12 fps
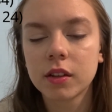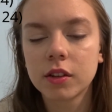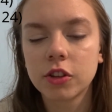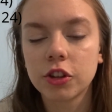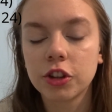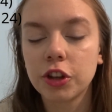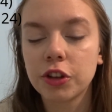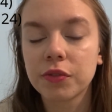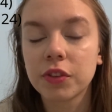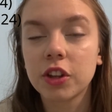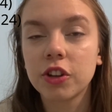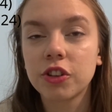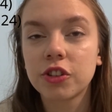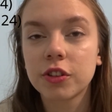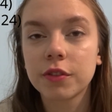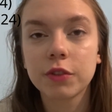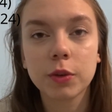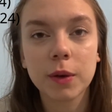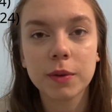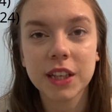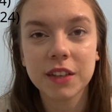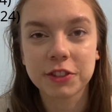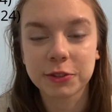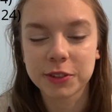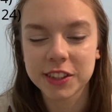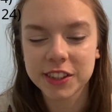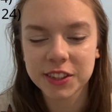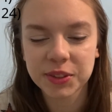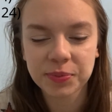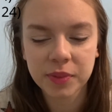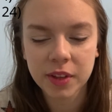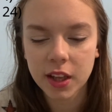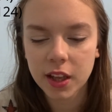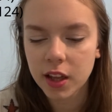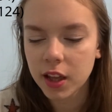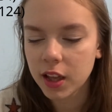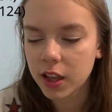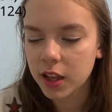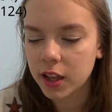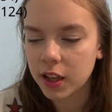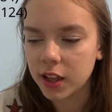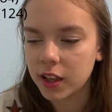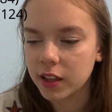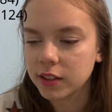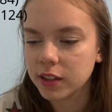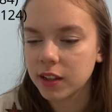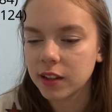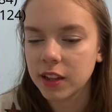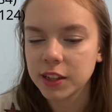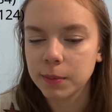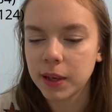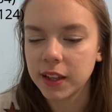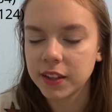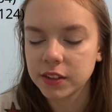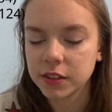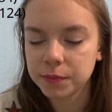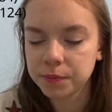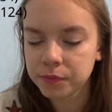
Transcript: done the units for the lunch a few hours afterwards. Uh, yeah, that's my lesson.